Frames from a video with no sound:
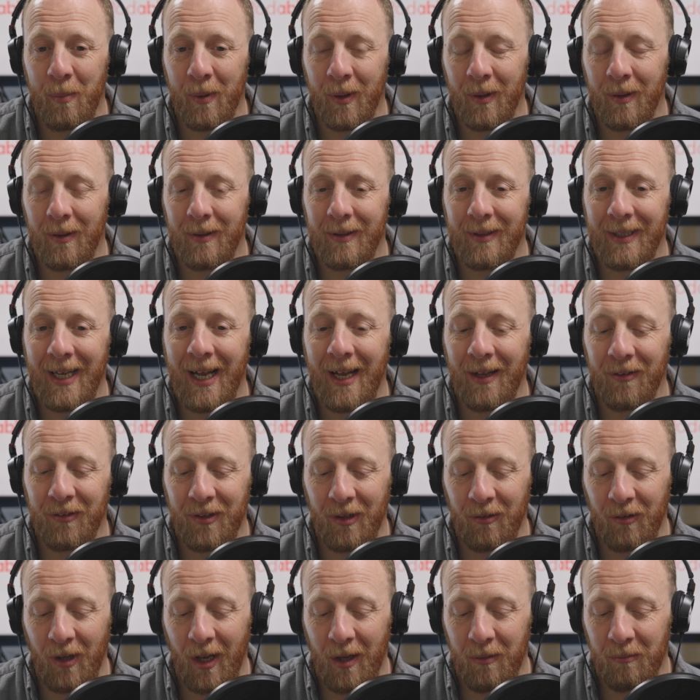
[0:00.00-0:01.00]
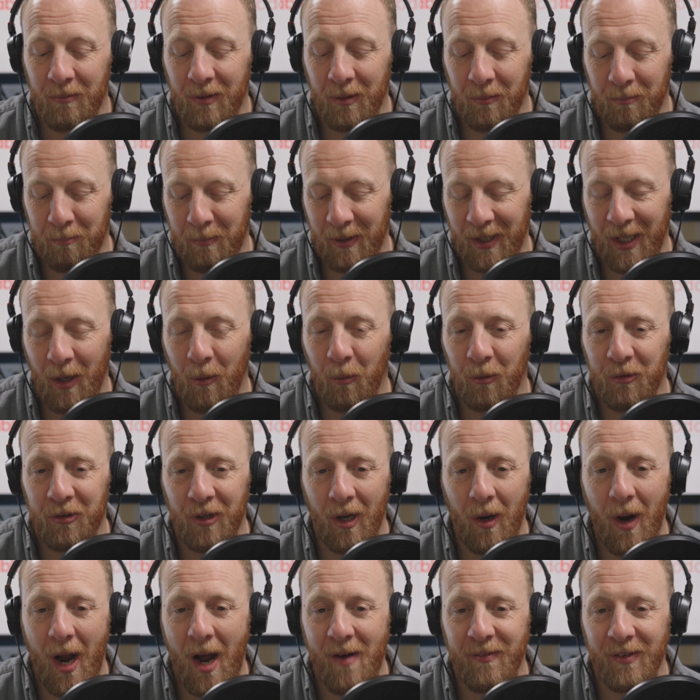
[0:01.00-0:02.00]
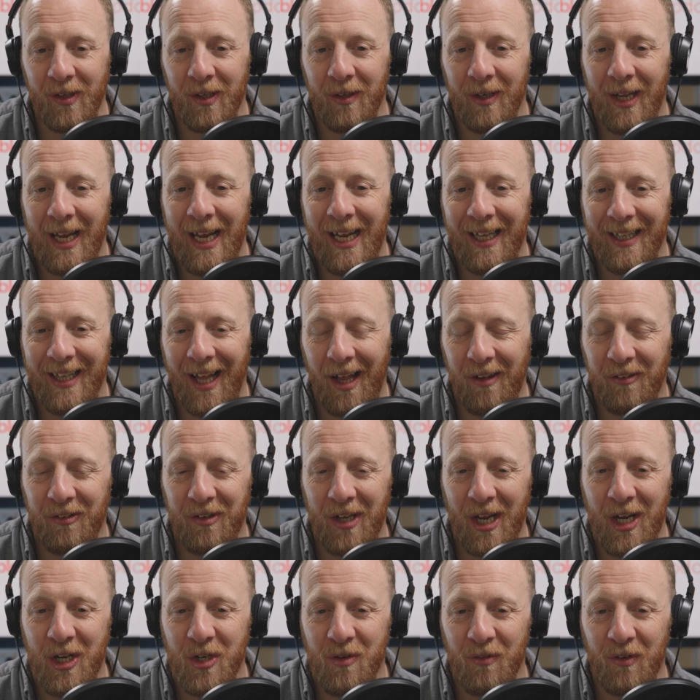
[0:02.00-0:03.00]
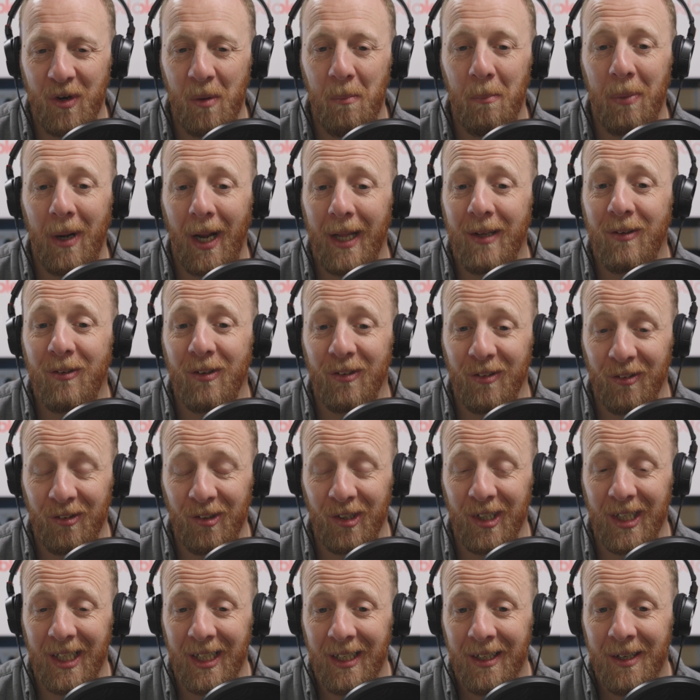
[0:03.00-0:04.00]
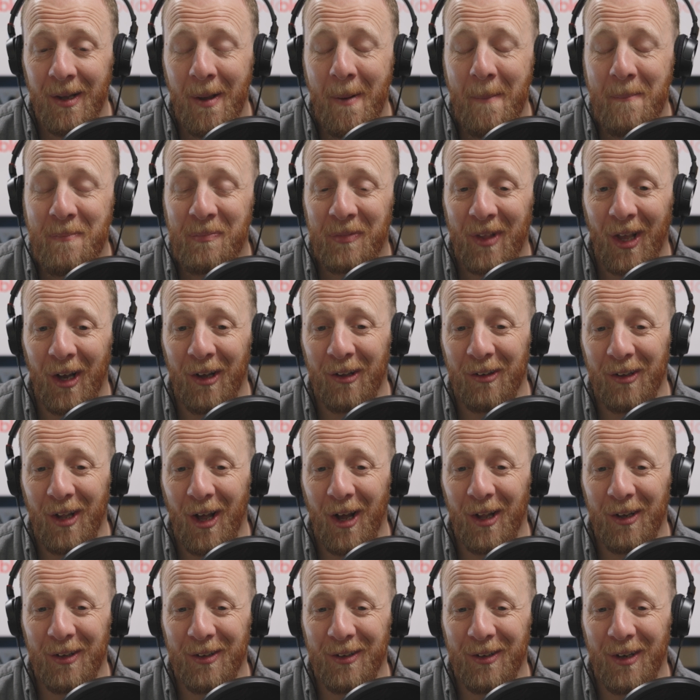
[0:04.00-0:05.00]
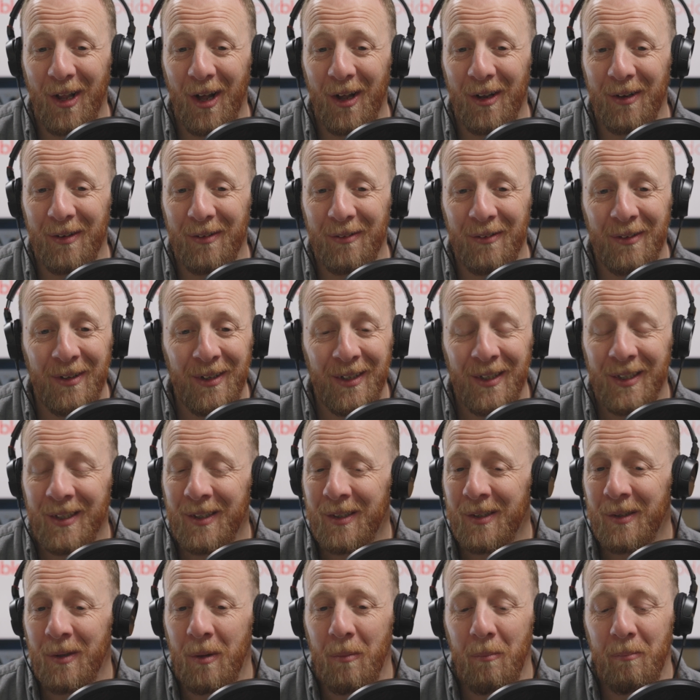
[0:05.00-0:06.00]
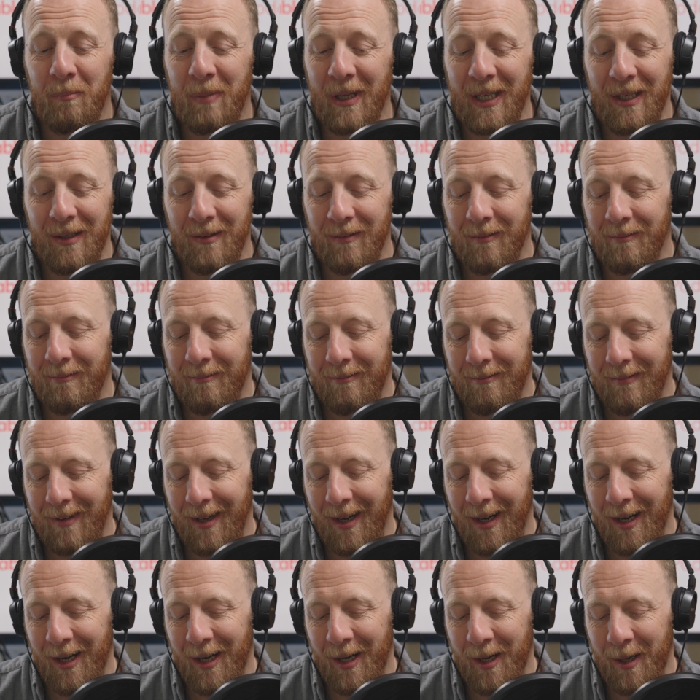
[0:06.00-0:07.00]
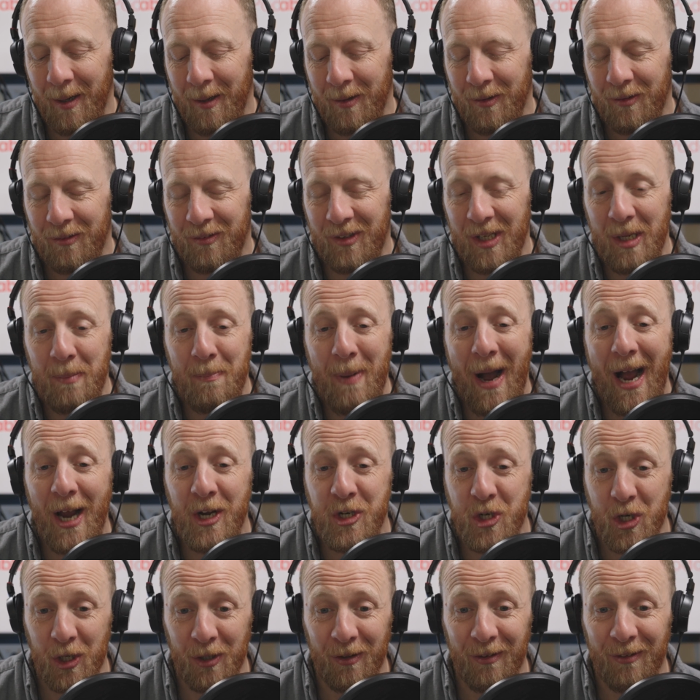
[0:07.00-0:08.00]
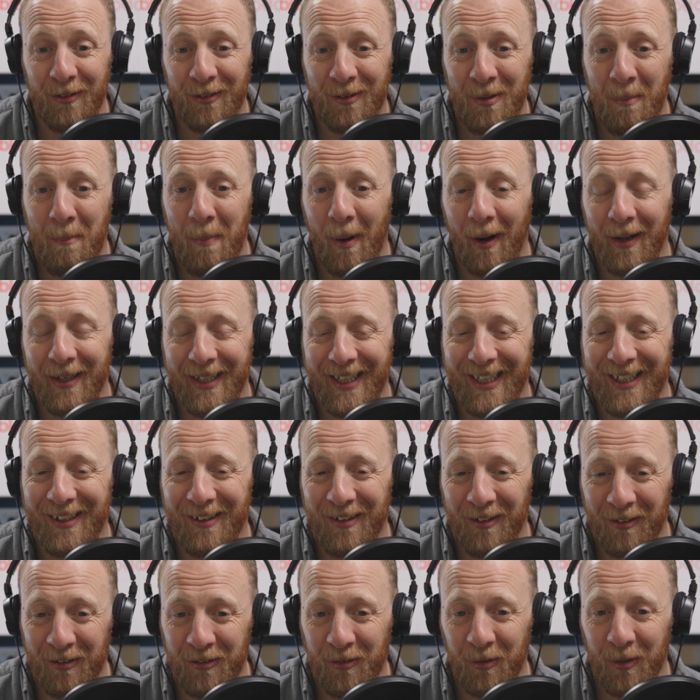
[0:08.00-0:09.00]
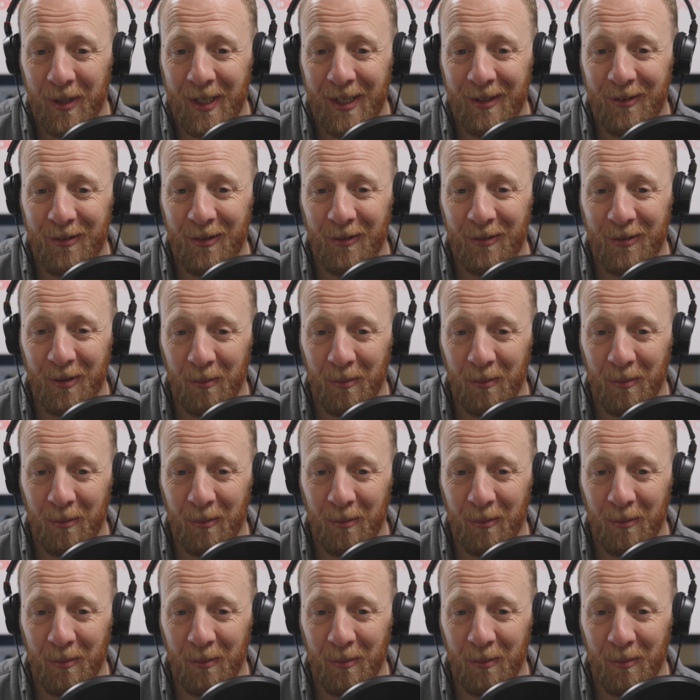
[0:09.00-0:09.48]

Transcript: But yeah, it sounds like, but they also haven't hit that stage of complacency and been depassioned by the industry to